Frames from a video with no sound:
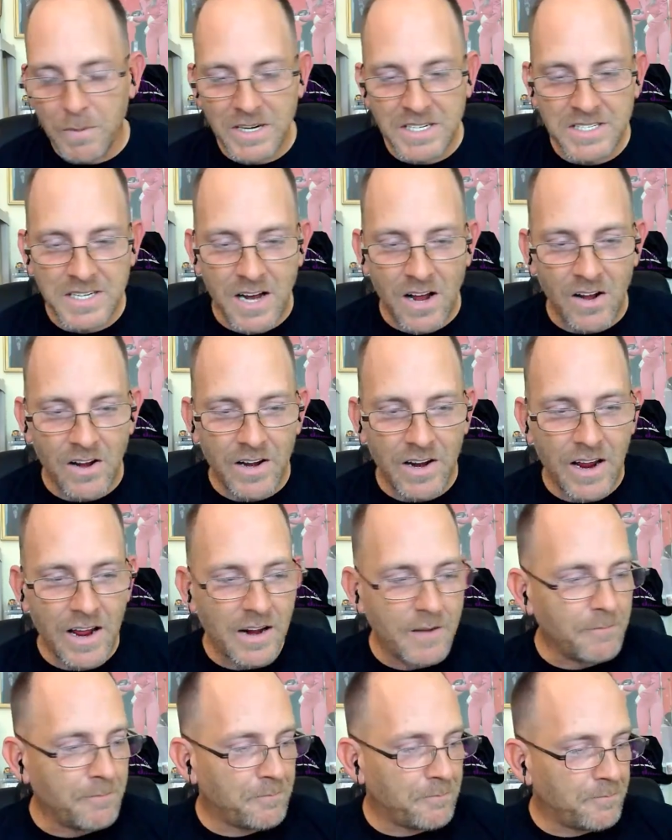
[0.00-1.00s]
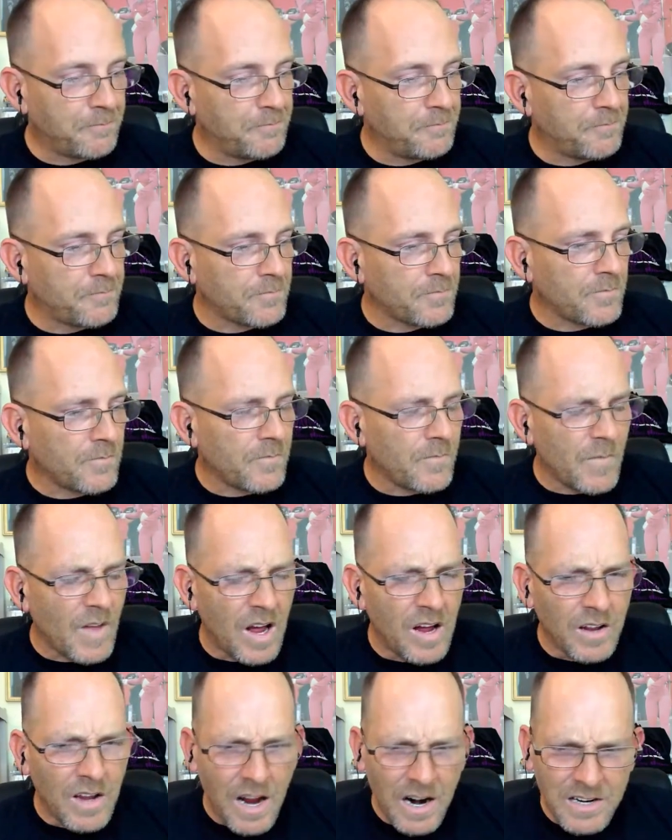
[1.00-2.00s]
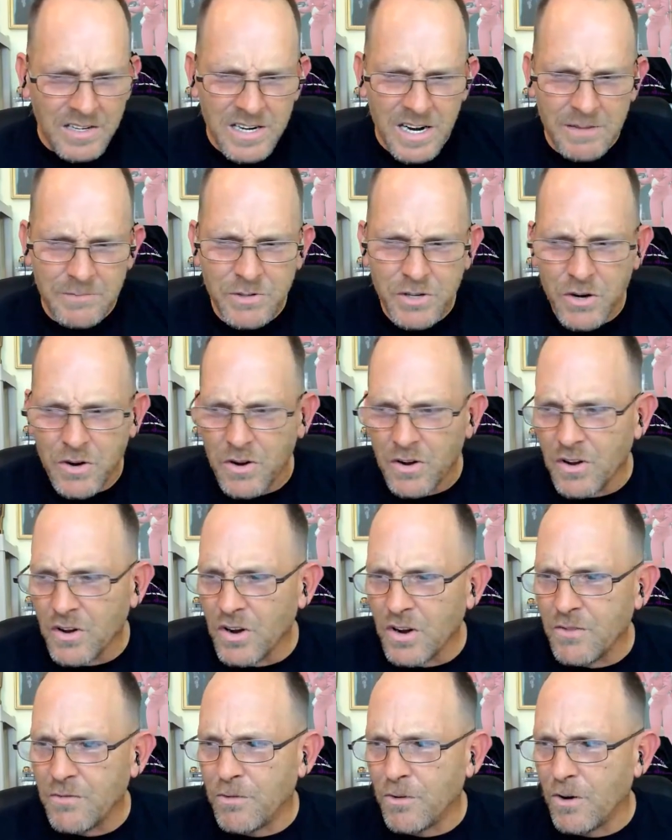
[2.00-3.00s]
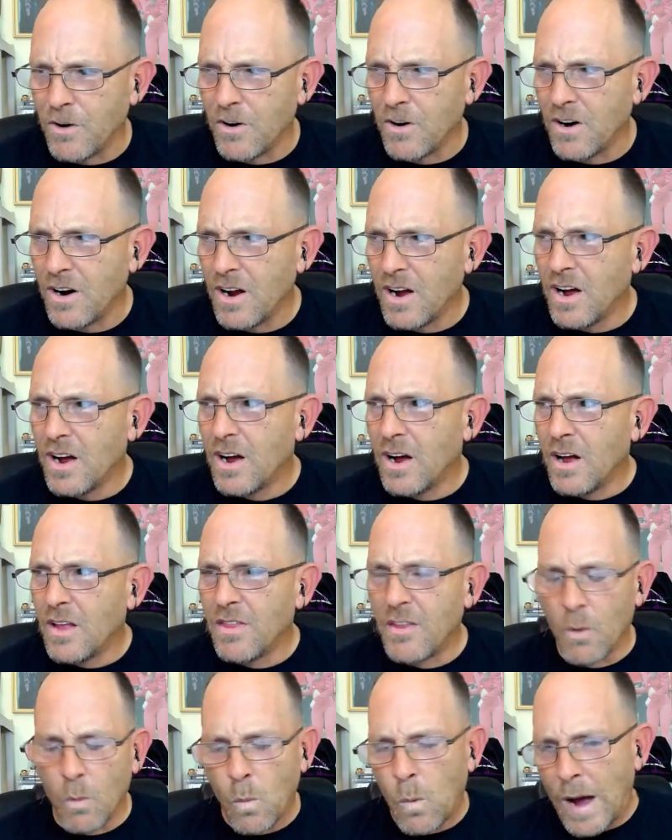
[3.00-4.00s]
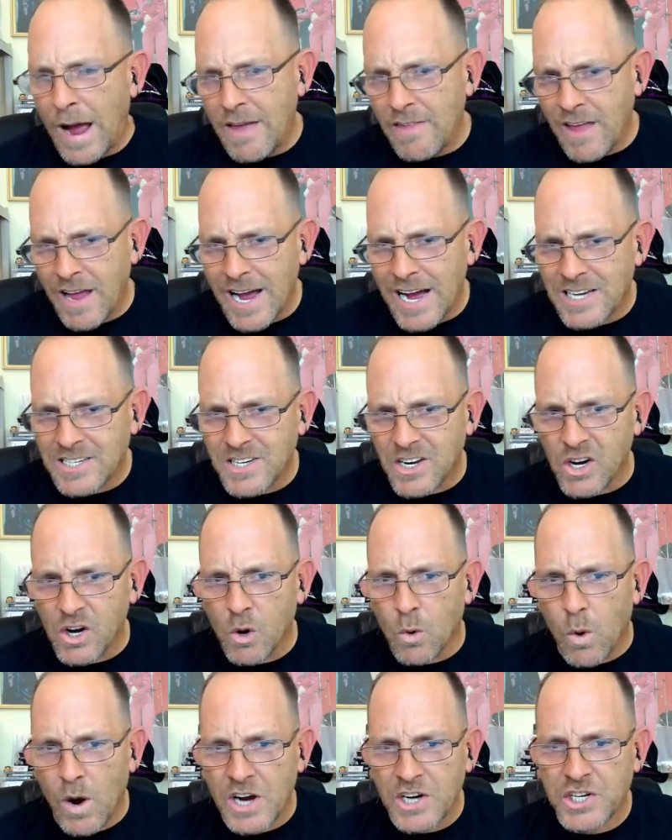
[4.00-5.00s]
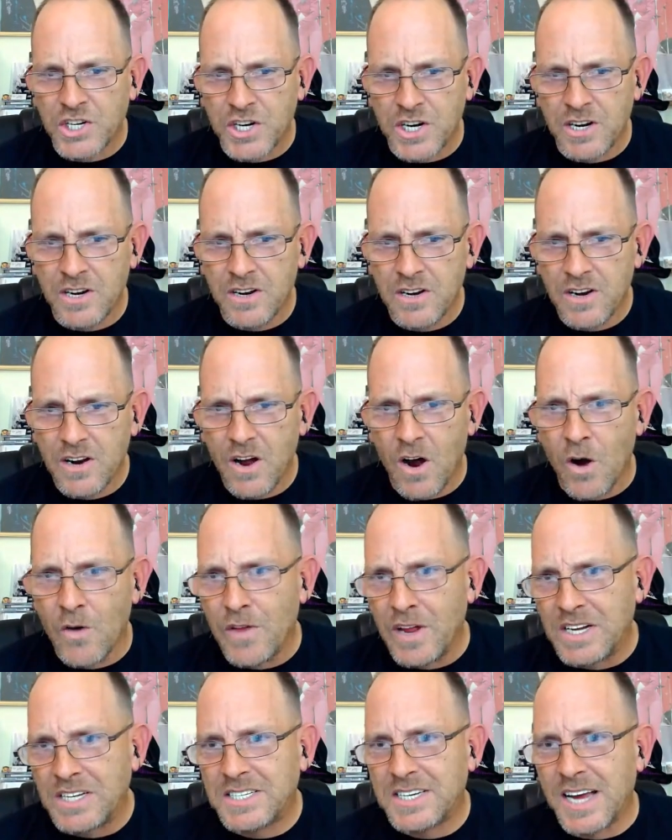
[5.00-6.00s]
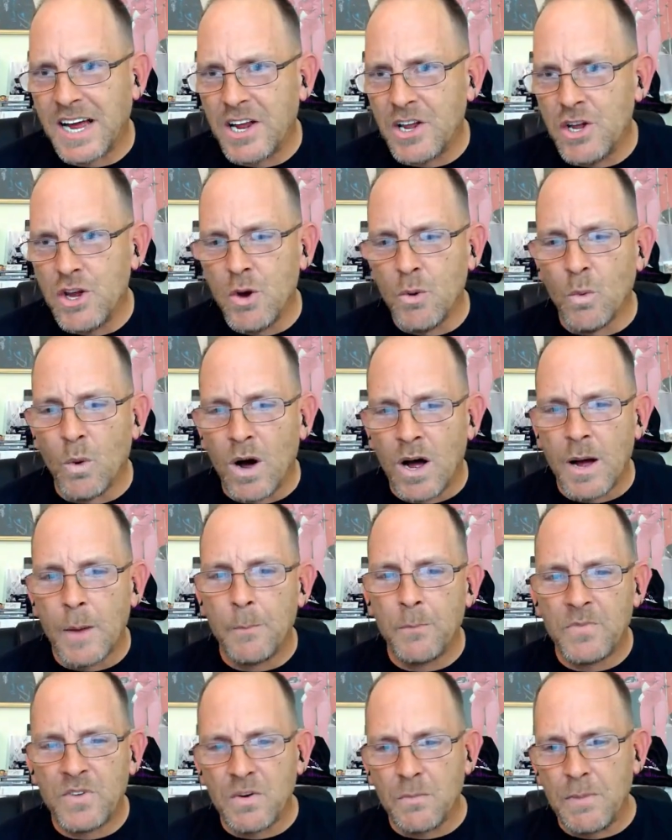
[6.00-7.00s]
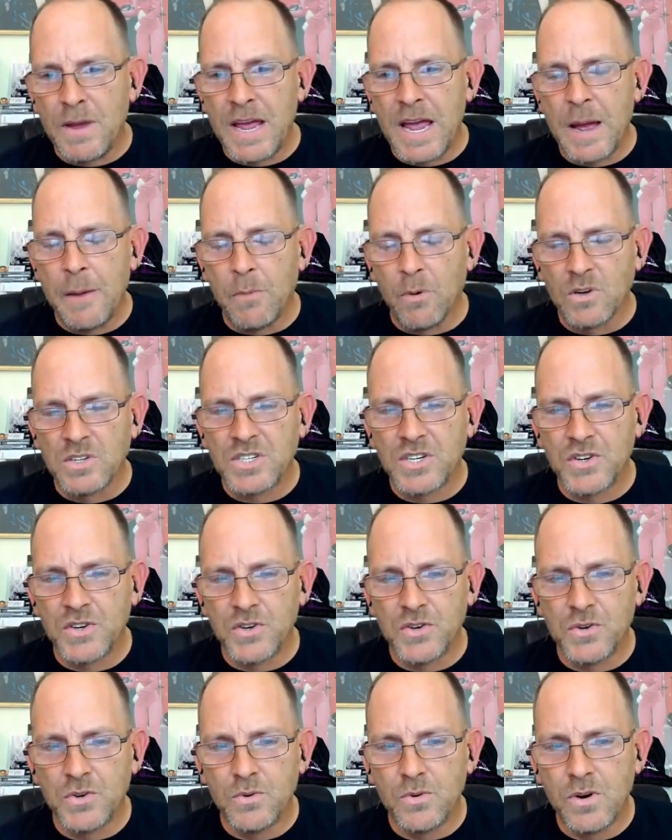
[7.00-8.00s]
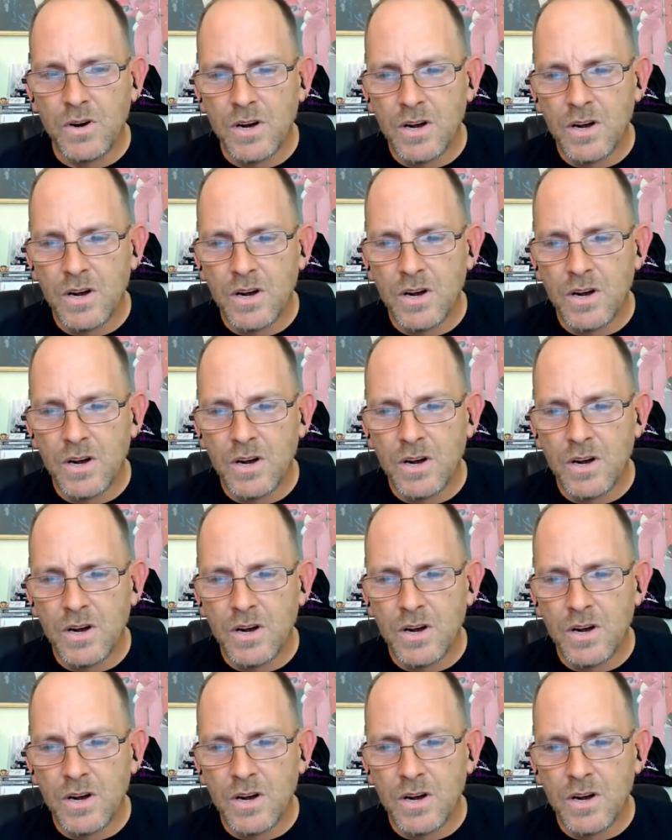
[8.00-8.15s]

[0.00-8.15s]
selling? And a lot of times you can look for the way they ask a question. Are they setting you up to be able to